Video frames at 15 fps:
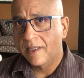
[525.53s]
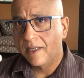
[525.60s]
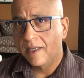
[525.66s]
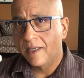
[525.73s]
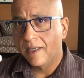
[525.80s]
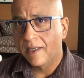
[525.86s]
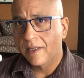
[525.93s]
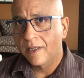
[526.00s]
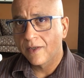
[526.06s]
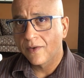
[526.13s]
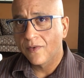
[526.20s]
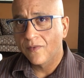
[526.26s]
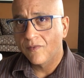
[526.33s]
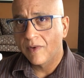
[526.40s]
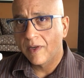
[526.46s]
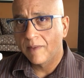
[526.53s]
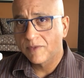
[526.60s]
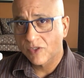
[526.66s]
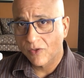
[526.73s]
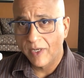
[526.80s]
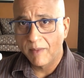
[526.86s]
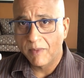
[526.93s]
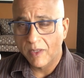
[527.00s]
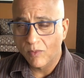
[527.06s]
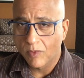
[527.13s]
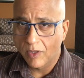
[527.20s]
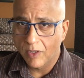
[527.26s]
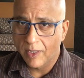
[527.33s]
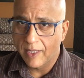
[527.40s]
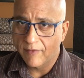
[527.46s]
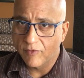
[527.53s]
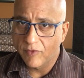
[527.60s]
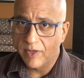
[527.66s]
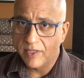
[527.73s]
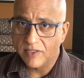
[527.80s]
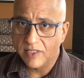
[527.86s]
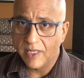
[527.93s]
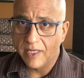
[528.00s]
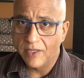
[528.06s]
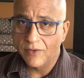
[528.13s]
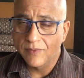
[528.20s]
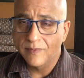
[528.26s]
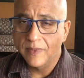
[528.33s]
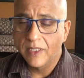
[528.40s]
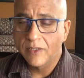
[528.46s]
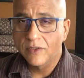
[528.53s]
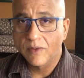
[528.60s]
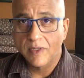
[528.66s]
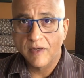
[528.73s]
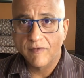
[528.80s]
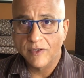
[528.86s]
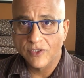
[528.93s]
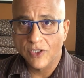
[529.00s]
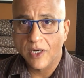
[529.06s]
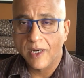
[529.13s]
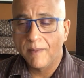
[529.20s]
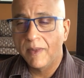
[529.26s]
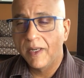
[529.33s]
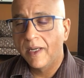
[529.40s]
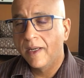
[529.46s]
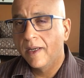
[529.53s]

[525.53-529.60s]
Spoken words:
I'm sorry, but we're going to have to reassign you to a different job.